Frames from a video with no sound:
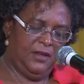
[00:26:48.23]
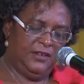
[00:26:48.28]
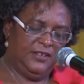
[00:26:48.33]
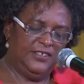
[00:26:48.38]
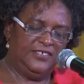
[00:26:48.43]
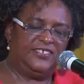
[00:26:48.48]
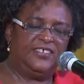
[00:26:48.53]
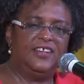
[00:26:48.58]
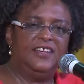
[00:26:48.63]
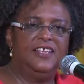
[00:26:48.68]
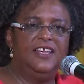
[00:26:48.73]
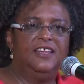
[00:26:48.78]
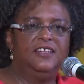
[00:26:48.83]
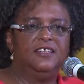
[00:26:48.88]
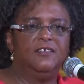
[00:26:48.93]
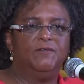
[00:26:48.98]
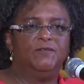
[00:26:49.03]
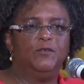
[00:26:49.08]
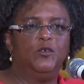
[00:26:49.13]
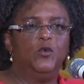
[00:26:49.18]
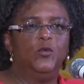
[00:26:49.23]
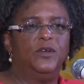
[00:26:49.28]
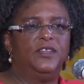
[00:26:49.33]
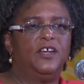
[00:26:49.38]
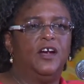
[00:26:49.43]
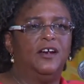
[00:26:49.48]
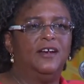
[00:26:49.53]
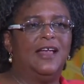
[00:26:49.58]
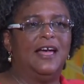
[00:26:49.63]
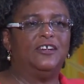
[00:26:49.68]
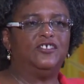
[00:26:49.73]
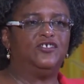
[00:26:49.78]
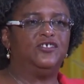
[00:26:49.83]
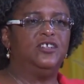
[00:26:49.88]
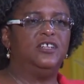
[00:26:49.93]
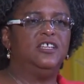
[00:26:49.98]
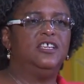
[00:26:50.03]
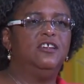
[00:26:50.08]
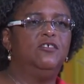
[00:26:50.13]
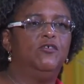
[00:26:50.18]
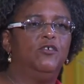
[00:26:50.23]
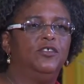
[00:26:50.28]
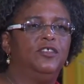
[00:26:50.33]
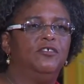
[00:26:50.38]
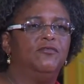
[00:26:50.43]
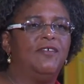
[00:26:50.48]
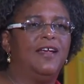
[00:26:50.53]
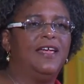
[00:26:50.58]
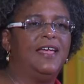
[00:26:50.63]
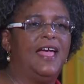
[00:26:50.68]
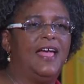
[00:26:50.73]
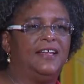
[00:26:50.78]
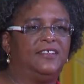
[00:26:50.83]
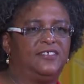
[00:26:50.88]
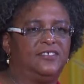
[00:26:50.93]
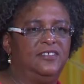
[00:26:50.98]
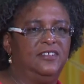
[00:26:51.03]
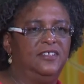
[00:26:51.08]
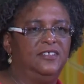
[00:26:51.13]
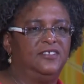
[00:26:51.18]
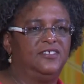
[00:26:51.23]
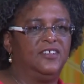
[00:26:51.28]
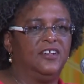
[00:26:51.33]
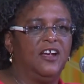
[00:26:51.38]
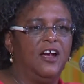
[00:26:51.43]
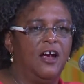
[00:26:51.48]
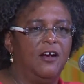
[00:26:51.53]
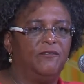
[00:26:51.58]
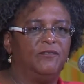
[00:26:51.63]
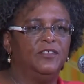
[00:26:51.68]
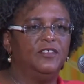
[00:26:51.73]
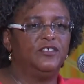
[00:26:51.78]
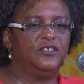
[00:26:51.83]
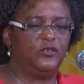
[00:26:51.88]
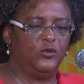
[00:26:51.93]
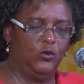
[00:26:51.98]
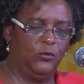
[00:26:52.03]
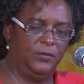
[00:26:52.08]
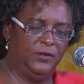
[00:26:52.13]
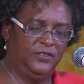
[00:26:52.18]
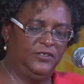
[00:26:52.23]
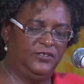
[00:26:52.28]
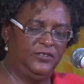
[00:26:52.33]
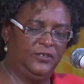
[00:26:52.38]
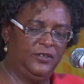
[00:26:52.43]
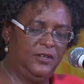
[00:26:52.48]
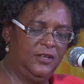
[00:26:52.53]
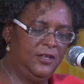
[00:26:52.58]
to see the interview with our national hero, the Right Excellent Sir Garfield Sobers,